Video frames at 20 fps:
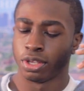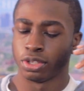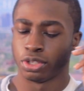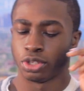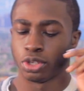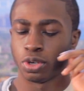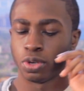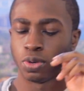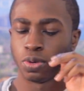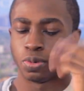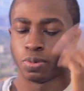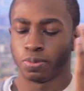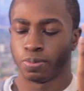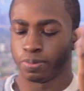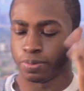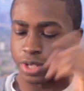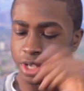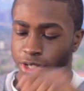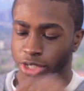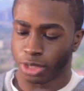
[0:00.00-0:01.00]
So
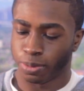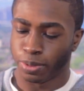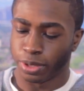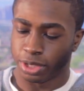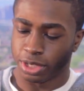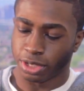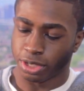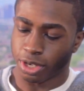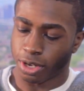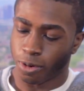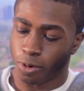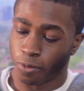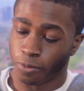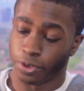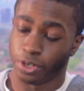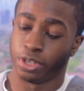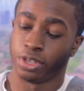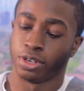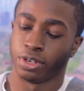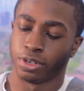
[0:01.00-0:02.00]
I'll just put this up over
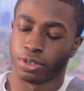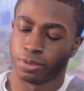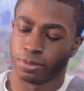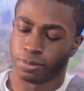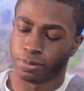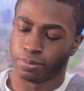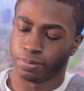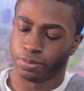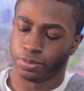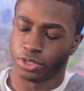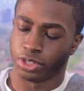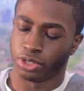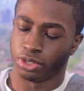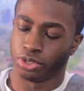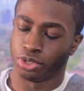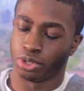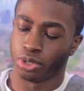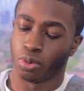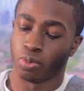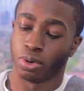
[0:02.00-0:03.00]
here just
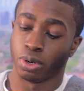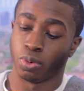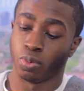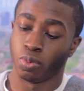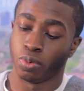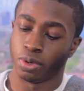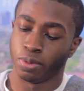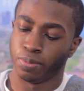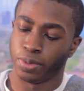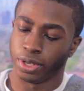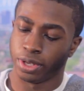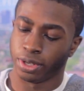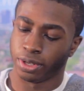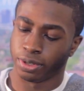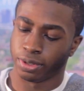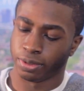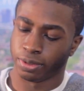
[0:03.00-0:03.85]
to show where it would be.